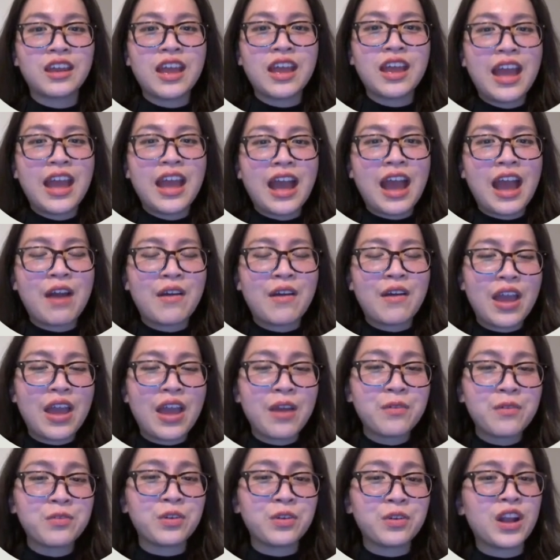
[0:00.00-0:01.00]

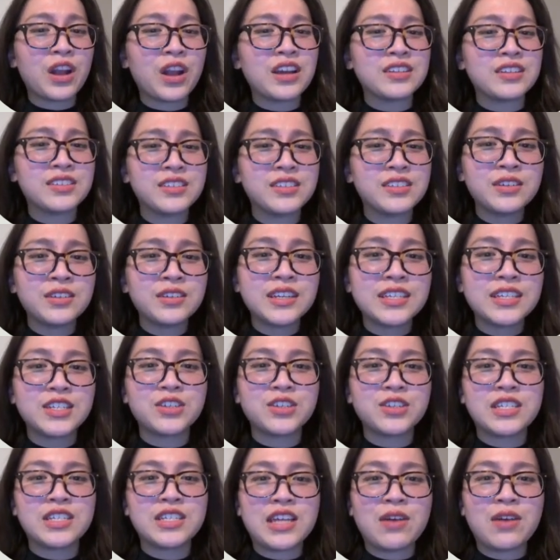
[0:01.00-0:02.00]
However, I still need to
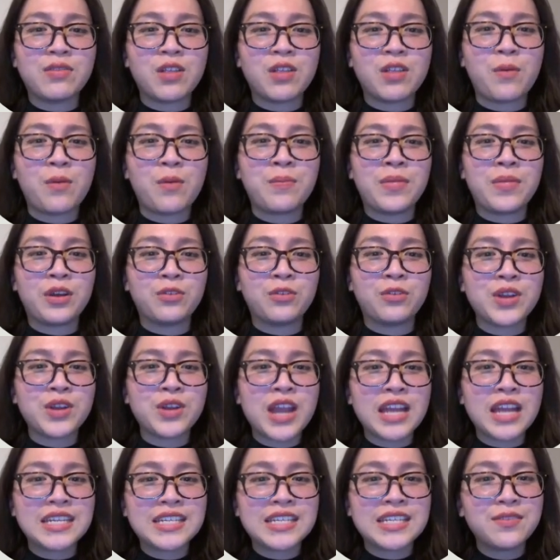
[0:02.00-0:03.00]
develop my
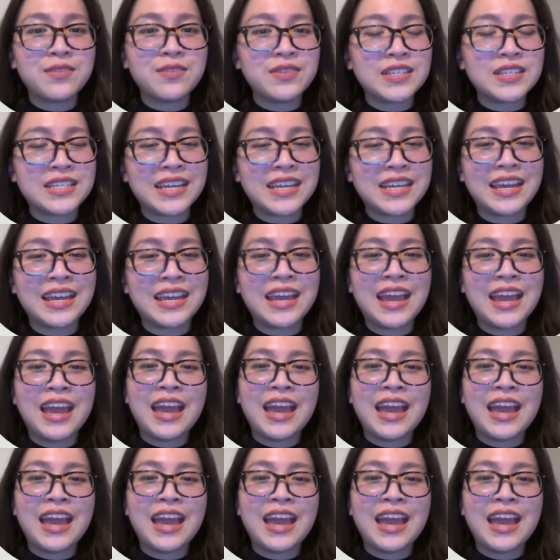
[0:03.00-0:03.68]
creativity